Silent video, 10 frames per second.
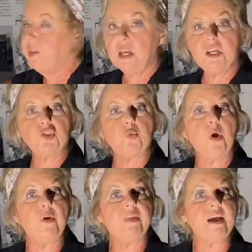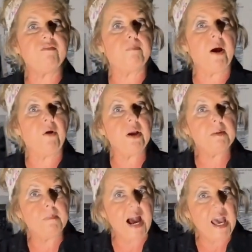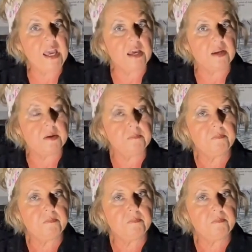is where they've buried my head.